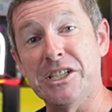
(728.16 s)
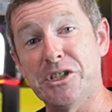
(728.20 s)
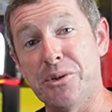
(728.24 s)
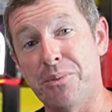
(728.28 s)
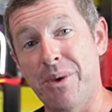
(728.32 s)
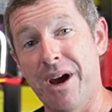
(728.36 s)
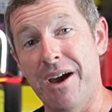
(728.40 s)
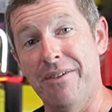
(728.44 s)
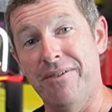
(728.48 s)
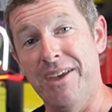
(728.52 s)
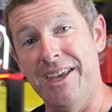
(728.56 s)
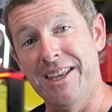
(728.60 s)
it to
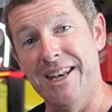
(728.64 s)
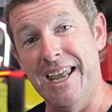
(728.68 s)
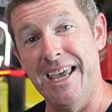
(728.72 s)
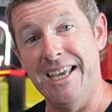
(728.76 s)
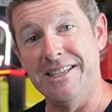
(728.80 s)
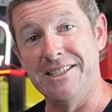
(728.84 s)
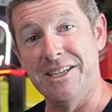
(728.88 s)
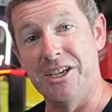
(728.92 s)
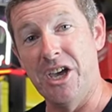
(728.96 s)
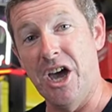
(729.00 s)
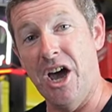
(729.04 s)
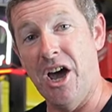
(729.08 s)
wherever you
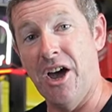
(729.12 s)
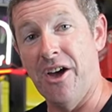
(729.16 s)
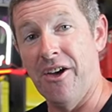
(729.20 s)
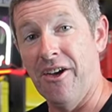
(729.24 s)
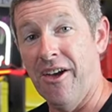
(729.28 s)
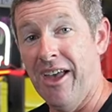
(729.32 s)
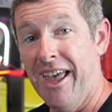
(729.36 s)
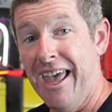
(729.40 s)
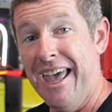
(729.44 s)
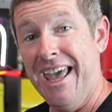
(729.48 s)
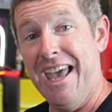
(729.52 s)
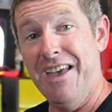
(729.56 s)
need to go.
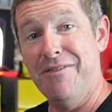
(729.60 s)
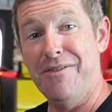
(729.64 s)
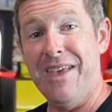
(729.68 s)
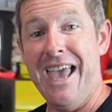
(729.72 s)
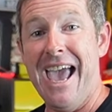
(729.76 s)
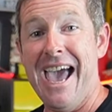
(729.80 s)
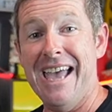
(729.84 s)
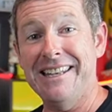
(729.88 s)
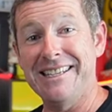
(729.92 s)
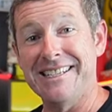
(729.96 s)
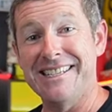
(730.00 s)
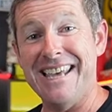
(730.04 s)
If you
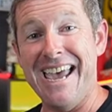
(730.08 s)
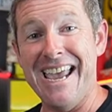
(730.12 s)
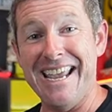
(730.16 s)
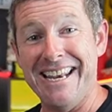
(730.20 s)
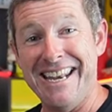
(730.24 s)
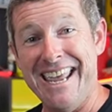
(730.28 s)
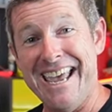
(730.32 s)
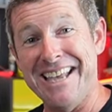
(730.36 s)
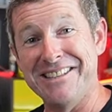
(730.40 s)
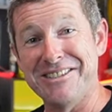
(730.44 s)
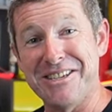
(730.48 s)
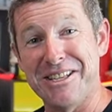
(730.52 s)
had to take
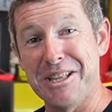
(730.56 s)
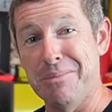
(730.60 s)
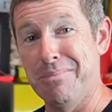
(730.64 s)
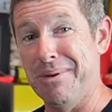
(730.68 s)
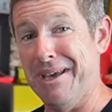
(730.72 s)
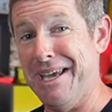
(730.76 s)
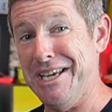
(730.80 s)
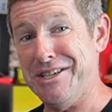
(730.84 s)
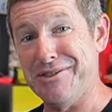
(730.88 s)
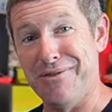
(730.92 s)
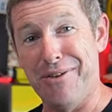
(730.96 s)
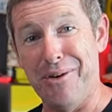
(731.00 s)
it down to the
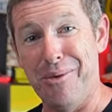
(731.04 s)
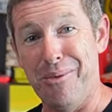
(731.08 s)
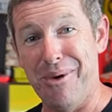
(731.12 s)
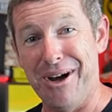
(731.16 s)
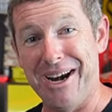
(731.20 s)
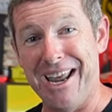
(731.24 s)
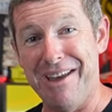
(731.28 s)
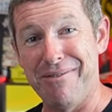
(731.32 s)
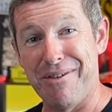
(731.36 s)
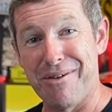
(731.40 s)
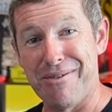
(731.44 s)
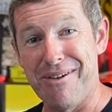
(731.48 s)
beach for
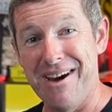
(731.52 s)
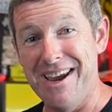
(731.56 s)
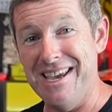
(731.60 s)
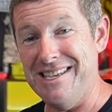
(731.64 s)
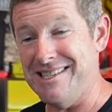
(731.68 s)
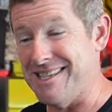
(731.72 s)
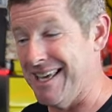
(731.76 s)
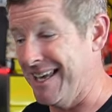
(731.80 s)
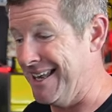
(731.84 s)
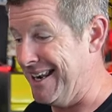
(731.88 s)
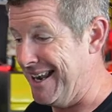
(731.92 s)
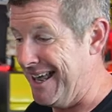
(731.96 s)
whatever
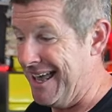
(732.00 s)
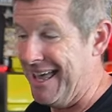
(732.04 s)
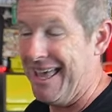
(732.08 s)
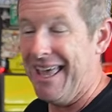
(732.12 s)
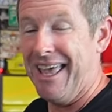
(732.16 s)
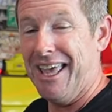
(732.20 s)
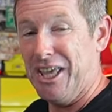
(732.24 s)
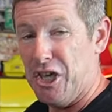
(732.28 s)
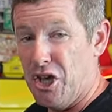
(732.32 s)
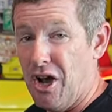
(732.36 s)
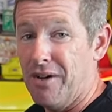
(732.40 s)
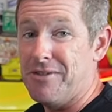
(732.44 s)
reason,
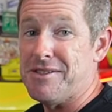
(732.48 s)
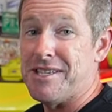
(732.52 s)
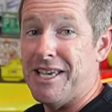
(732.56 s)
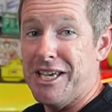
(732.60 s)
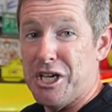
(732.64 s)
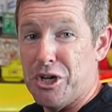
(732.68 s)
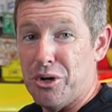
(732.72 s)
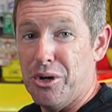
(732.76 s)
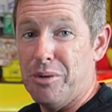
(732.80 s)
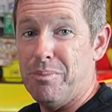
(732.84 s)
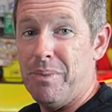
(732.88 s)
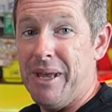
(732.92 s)
you obviously
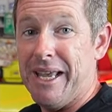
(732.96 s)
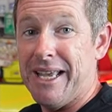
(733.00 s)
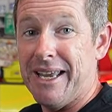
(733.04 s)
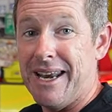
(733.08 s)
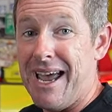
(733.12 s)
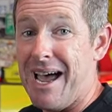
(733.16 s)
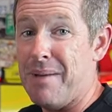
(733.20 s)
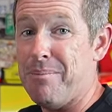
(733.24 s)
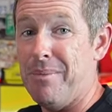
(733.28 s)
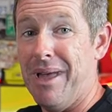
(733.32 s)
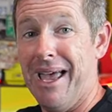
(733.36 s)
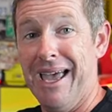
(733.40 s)
could pick it
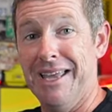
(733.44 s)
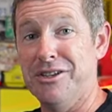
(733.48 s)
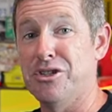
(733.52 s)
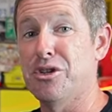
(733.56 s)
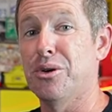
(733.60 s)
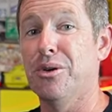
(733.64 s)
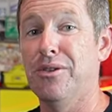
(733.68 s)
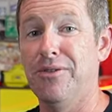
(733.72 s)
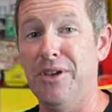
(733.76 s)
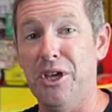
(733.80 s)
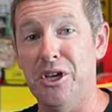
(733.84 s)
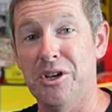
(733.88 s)
up and
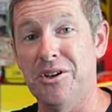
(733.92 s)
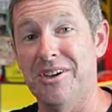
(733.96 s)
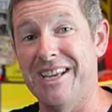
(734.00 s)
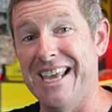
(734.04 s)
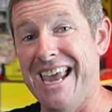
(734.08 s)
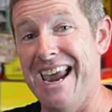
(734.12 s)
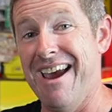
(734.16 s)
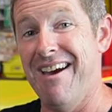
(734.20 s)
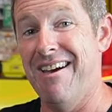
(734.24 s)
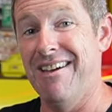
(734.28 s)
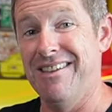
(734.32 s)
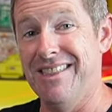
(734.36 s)
two of you could
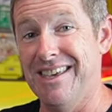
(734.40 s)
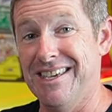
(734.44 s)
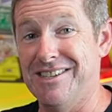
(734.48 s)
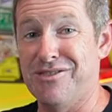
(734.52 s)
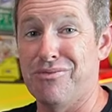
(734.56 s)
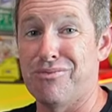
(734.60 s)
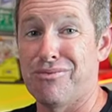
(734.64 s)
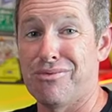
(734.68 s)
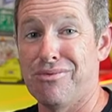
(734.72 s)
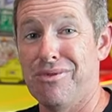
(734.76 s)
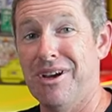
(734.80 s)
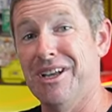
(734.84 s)
carry this
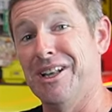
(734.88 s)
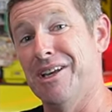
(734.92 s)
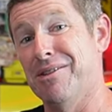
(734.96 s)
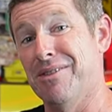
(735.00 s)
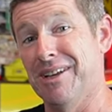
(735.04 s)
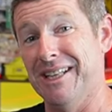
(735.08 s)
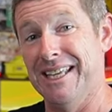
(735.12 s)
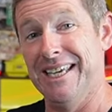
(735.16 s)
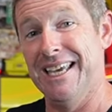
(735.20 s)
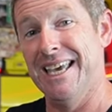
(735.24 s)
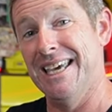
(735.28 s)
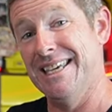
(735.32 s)
really,
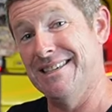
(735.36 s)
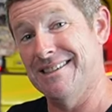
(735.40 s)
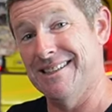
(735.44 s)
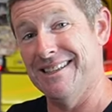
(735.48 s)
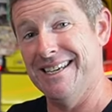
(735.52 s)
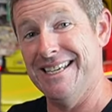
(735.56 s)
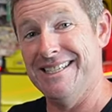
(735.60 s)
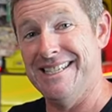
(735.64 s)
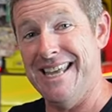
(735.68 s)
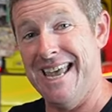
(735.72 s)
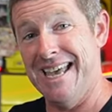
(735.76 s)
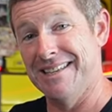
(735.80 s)
really
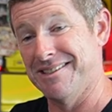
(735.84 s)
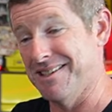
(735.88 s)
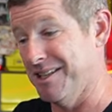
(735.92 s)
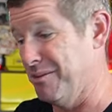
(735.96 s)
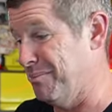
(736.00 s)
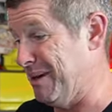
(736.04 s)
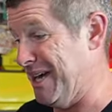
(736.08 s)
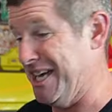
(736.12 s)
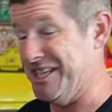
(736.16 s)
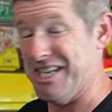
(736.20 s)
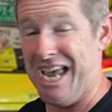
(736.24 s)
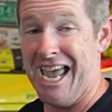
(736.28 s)
easily down to the
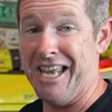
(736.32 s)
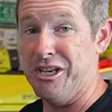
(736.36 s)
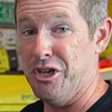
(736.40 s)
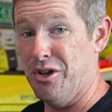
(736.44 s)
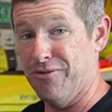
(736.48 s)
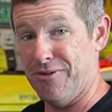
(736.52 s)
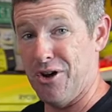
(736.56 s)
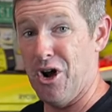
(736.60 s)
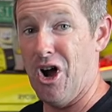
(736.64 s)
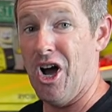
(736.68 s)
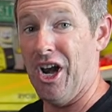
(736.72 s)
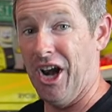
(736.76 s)
beach, and
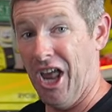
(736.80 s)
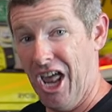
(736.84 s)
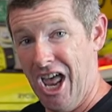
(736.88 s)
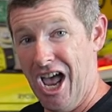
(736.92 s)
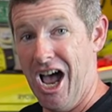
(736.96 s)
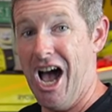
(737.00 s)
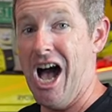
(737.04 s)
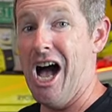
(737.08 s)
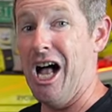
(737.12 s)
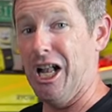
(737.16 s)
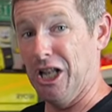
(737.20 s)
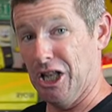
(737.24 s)
you've got
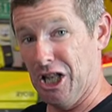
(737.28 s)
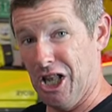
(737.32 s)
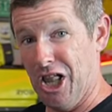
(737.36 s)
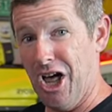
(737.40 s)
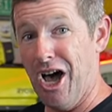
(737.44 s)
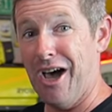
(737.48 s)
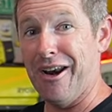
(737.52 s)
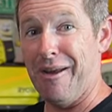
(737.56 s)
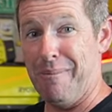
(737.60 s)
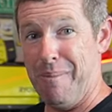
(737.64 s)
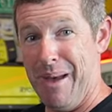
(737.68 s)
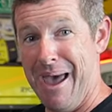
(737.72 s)
a
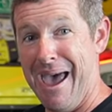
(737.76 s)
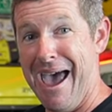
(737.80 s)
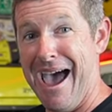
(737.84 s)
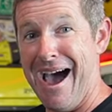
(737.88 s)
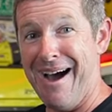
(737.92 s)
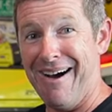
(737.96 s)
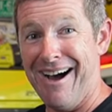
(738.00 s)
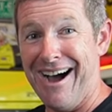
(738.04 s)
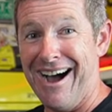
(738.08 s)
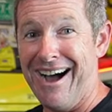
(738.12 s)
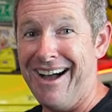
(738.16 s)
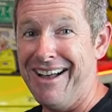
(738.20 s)
lot of
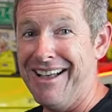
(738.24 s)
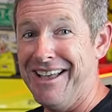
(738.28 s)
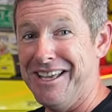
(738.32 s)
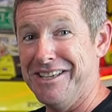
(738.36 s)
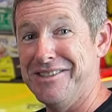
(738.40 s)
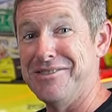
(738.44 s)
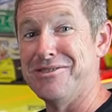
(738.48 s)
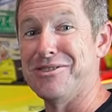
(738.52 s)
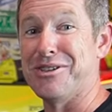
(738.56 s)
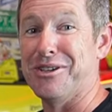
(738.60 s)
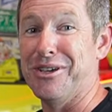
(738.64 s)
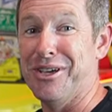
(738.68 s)
power
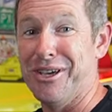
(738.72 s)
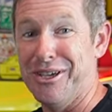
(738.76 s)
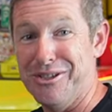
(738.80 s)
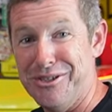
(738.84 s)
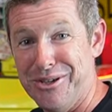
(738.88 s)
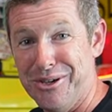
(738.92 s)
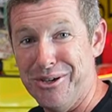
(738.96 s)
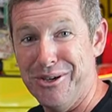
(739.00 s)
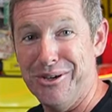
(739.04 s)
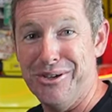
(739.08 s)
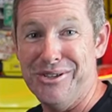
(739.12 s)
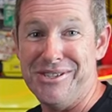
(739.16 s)
to
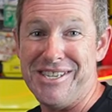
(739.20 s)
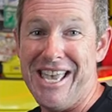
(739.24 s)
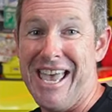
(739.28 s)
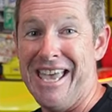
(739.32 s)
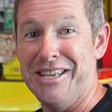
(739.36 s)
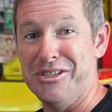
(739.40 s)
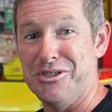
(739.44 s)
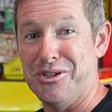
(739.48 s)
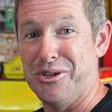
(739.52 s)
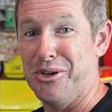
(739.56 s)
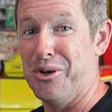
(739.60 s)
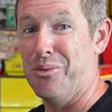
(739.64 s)
use
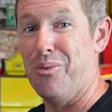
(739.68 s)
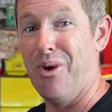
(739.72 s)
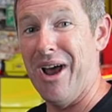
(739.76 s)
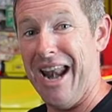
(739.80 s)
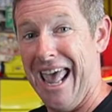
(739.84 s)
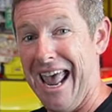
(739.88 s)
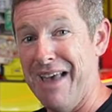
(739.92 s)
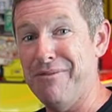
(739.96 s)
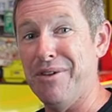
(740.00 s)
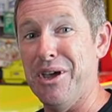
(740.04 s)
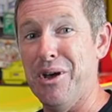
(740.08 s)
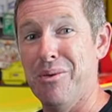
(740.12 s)
and do
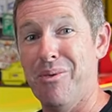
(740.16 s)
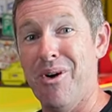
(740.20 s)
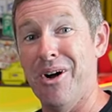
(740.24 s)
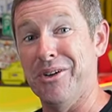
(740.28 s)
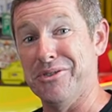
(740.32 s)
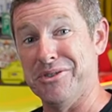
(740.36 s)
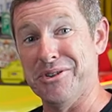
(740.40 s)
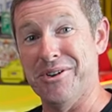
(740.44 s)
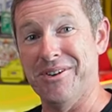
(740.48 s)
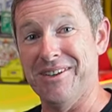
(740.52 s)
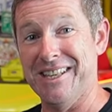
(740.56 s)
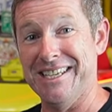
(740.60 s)
whatever you
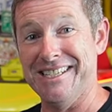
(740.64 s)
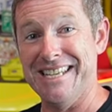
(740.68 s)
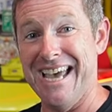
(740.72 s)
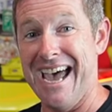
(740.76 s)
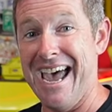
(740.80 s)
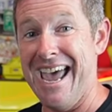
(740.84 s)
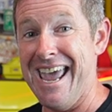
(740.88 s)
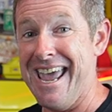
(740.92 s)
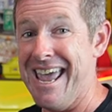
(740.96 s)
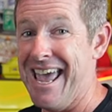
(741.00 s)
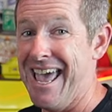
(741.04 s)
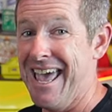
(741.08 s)
want during the
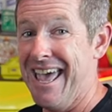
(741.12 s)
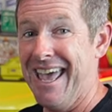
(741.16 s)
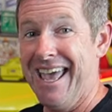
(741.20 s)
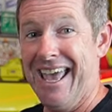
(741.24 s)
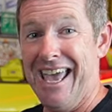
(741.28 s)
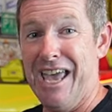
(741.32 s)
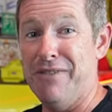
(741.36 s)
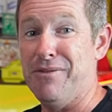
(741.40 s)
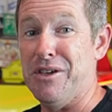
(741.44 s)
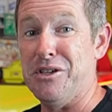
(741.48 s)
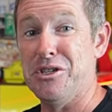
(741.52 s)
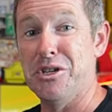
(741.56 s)
day.
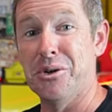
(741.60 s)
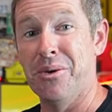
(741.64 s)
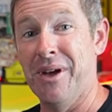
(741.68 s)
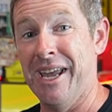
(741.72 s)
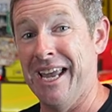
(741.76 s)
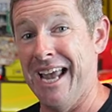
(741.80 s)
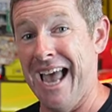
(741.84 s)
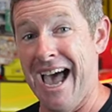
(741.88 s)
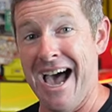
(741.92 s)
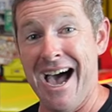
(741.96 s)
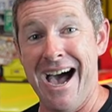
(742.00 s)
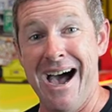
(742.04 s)
If you're
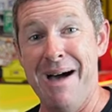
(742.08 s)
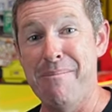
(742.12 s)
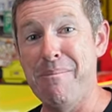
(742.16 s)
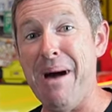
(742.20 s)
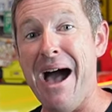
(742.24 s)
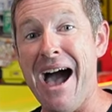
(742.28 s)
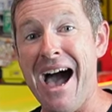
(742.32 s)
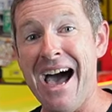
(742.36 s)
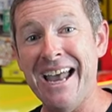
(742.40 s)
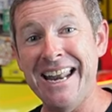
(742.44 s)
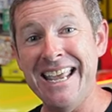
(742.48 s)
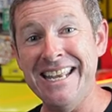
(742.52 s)
doing a
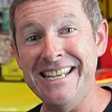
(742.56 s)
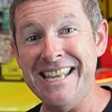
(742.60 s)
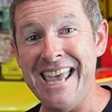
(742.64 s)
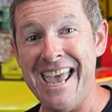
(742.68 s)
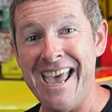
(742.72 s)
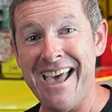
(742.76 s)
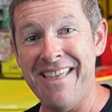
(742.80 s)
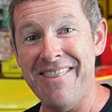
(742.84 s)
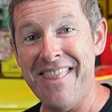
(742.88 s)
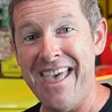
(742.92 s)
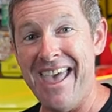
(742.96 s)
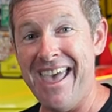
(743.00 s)
party
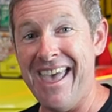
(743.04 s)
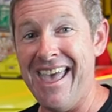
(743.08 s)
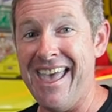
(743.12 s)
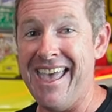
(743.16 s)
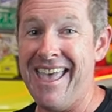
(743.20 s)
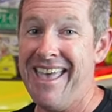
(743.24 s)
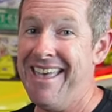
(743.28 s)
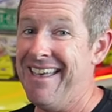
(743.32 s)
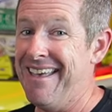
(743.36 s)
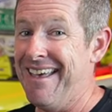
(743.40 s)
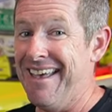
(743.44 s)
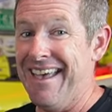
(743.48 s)
down
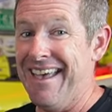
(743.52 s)
there,